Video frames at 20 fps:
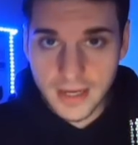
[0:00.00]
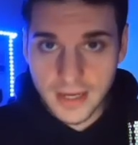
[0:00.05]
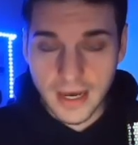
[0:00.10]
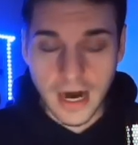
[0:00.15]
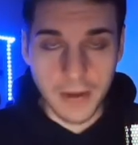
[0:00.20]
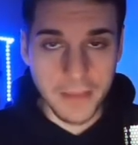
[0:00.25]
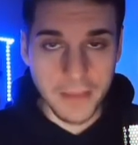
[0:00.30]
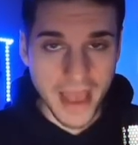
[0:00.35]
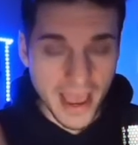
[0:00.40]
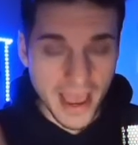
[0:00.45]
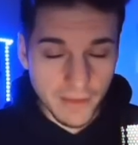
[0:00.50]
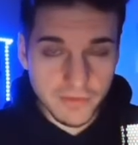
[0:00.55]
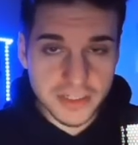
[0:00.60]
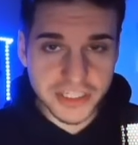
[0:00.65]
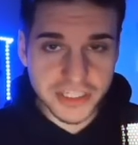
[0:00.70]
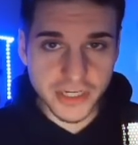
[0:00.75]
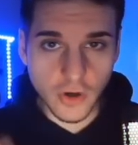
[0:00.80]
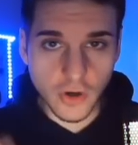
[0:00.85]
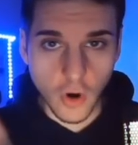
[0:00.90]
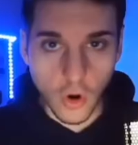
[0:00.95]
um, every
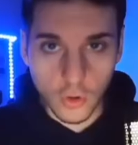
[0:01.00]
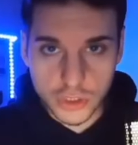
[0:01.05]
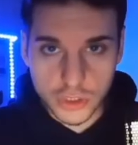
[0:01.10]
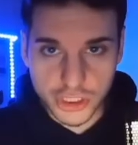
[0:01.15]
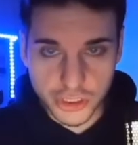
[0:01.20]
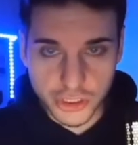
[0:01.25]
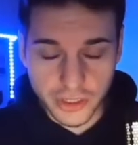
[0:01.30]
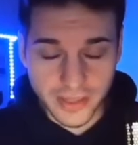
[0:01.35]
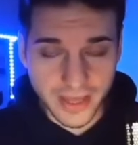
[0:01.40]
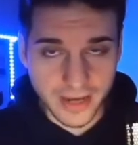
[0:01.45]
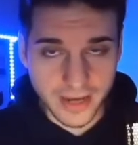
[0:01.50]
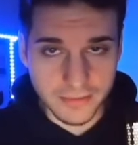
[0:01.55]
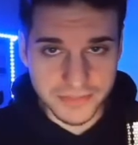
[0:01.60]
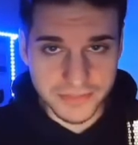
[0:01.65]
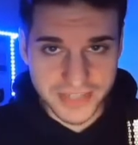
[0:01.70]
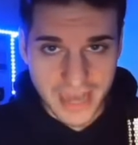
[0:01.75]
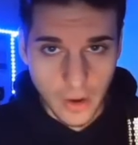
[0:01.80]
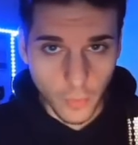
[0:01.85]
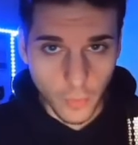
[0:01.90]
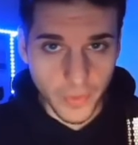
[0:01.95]
single Ultra unit that comes
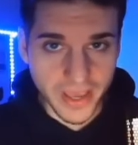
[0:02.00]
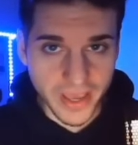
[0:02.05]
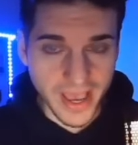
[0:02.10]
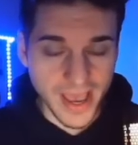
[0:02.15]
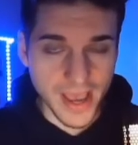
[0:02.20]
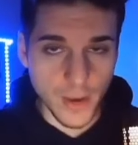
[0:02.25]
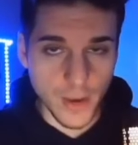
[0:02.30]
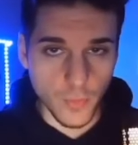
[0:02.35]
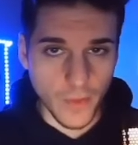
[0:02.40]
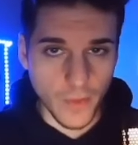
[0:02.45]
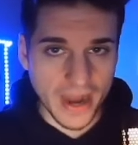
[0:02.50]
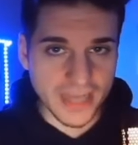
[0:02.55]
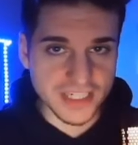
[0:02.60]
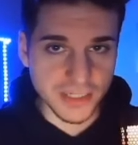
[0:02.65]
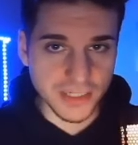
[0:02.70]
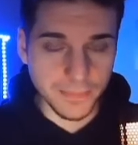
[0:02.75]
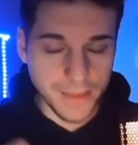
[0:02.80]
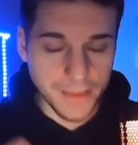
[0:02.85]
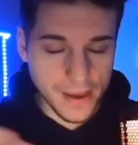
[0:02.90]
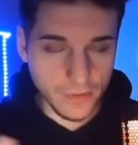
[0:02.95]
out, we get a
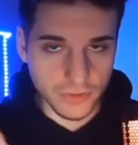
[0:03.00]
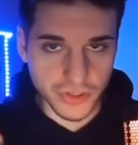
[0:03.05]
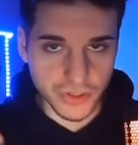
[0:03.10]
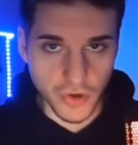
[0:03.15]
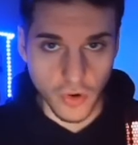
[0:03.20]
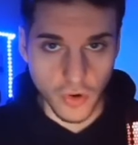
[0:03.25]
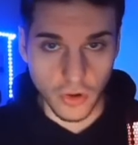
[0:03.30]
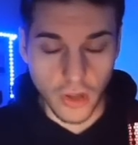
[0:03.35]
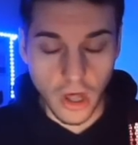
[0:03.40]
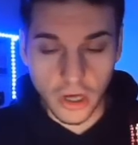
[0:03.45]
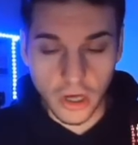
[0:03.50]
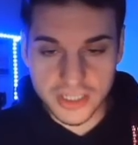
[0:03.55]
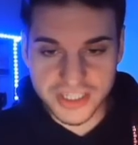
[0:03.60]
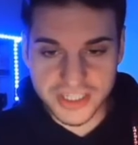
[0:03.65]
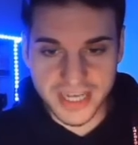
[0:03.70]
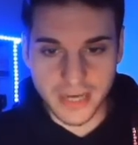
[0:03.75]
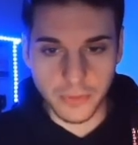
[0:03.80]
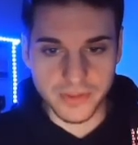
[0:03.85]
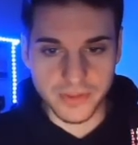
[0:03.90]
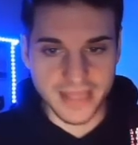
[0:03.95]
Rising Battle to go
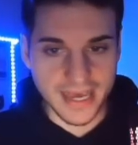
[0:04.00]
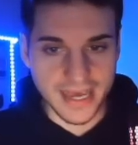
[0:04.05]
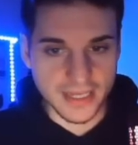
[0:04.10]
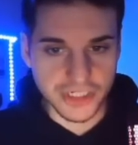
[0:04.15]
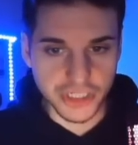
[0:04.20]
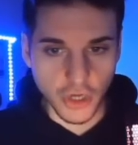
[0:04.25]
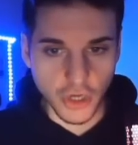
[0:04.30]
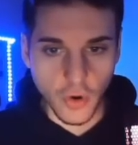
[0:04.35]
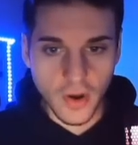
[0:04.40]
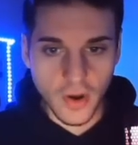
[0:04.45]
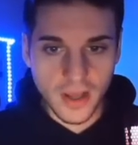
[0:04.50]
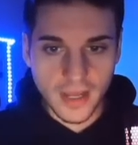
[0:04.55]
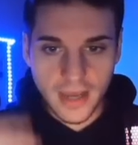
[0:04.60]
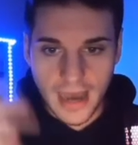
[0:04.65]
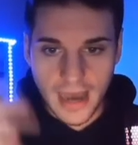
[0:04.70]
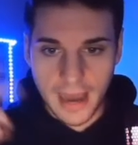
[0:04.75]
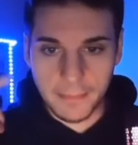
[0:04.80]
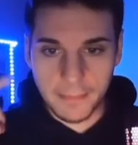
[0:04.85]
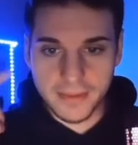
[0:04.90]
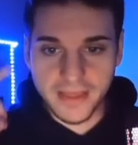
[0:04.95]
alongside with that. So
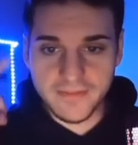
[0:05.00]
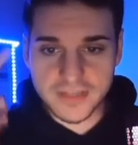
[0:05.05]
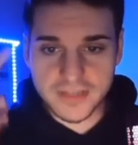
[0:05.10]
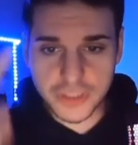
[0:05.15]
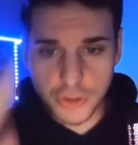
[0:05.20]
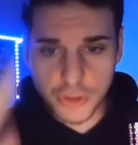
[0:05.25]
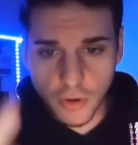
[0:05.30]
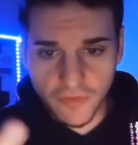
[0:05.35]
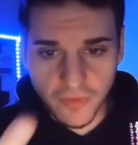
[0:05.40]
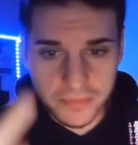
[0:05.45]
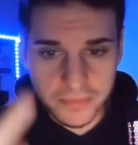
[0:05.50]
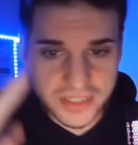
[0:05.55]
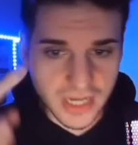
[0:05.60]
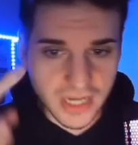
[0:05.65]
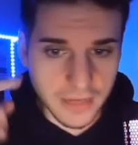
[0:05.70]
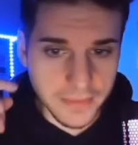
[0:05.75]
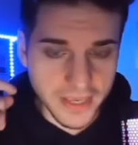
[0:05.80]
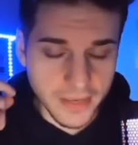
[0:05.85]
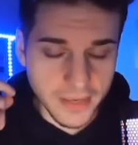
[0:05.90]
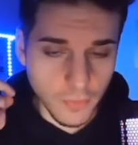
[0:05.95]
I believe two of them is going
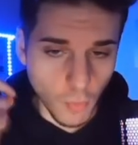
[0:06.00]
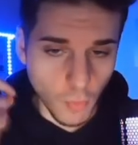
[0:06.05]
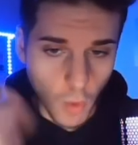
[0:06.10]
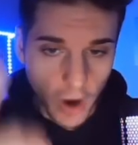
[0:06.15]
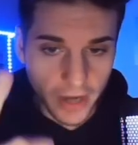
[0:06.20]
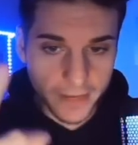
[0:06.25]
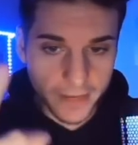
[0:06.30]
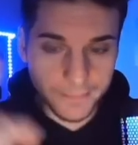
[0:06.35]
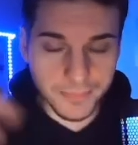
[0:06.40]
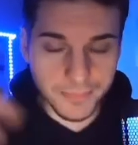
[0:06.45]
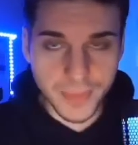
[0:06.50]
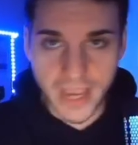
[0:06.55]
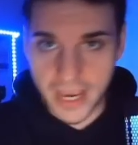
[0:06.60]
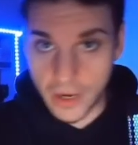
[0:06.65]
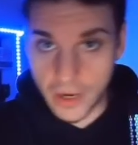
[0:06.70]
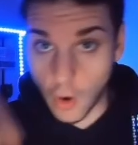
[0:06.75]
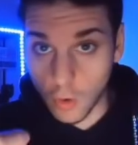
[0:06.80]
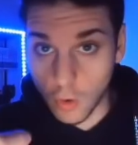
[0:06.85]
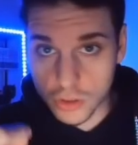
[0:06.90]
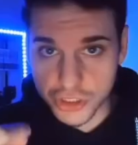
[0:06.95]
to be one an
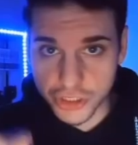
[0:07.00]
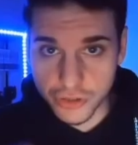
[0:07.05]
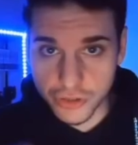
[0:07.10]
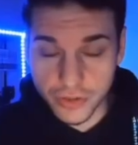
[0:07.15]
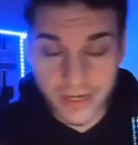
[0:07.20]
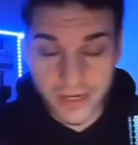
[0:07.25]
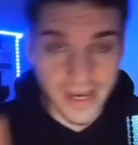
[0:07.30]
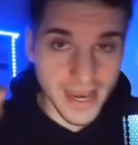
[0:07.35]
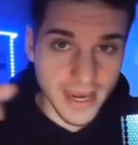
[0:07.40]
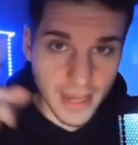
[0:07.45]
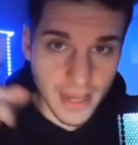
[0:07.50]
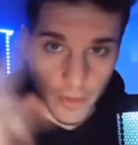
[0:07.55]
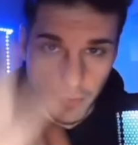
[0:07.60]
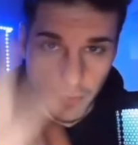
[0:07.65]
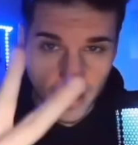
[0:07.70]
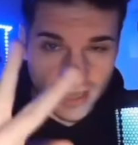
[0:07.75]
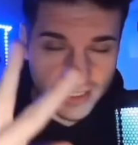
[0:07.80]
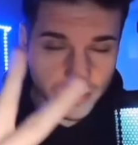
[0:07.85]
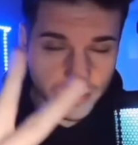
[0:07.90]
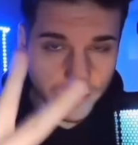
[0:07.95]
Ultra unit, and a
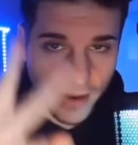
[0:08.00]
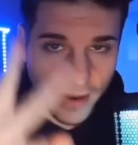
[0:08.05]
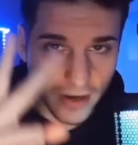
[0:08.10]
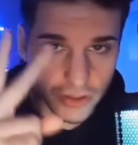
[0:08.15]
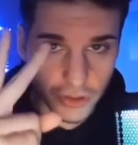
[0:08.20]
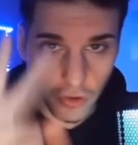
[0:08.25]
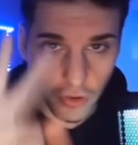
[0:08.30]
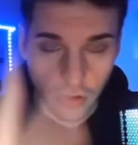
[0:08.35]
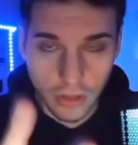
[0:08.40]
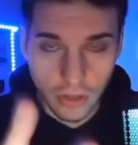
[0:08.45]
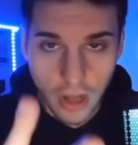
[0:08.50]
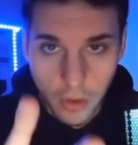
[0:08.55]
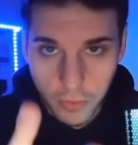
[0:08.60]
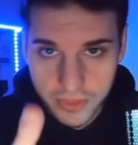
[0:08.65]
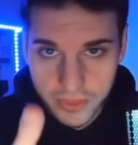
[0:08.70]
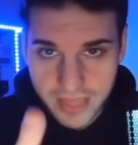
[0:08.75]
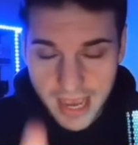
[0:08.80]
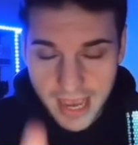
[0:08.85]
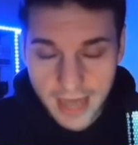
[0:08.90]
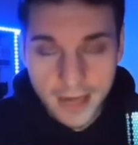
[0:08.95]
Rising Battle to go along
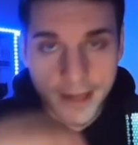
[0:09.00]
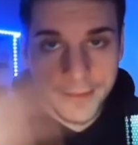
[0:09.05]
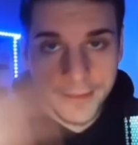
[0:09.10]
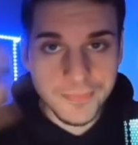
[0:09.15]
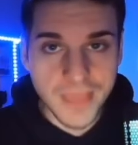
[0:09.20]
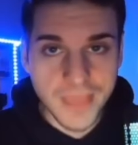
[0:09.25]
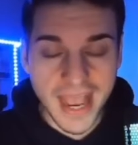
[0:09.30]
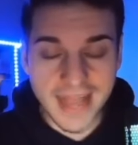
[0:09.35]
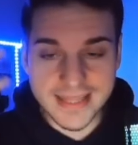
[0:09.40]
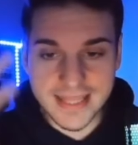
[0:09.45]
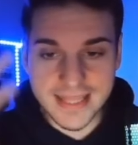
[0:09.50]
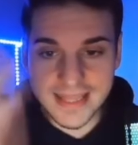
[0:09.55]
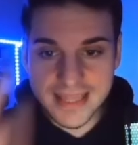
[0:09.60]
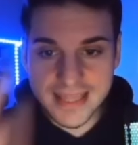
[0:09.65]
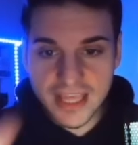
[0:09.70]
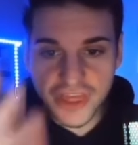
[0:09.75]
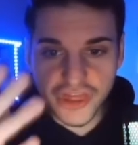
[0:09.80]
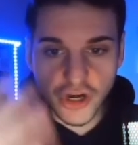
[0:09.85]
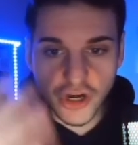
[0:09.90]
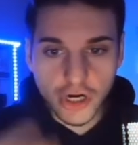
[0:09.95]
with that. And then the
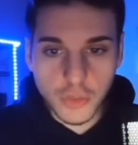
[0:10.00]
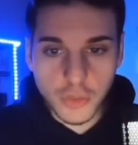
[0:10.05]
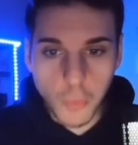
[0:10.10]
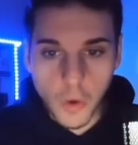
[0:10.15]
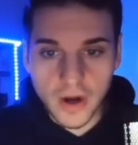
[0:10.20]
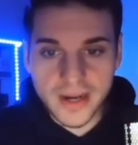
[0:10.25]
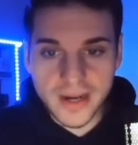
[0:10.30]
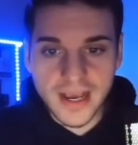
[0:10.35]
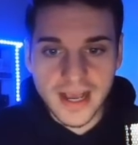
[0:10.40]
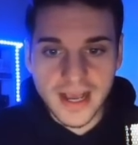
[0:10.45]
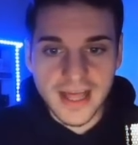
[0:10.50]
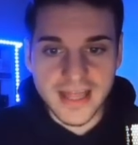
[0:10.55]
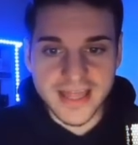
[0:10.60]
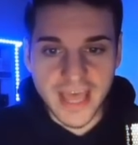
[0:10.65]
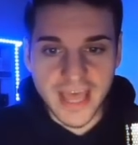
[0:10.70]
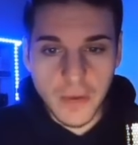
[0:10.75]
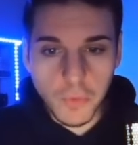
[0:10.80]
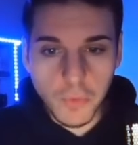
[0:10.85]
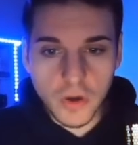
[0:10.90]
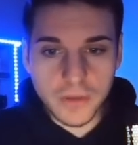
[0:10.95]
third one,
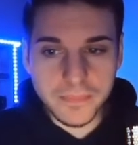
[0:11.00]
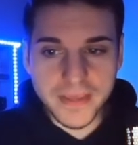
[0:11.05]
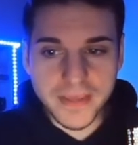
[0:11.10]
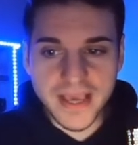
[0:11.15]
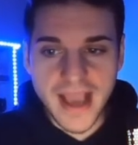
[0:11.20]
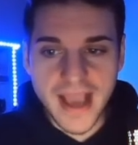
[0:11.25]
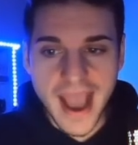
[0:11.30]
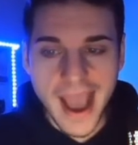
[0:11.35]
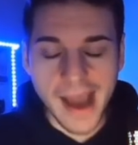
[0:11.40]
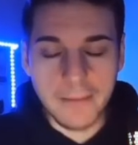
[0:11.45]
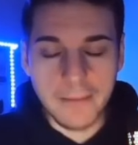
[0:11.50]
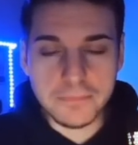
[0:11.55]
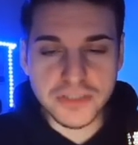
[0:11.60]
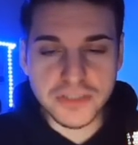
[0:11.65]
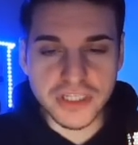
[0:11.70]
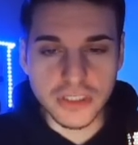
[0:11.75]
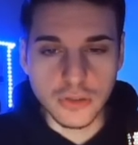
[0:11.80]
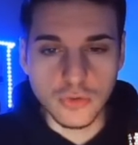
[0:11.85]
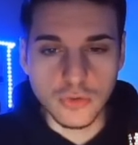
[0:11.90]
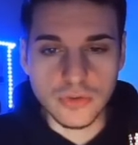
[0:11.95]
they would be
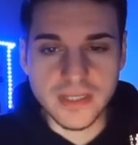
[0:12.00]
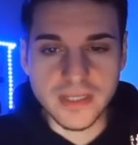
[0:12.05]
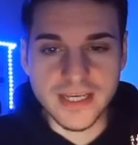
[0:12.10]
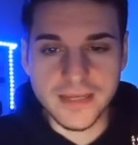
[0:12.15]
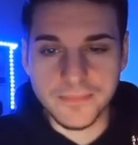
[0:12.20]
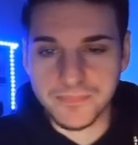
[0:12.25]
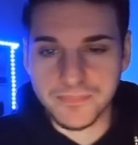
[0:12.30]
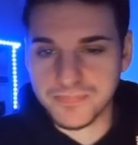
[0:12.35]
absolutely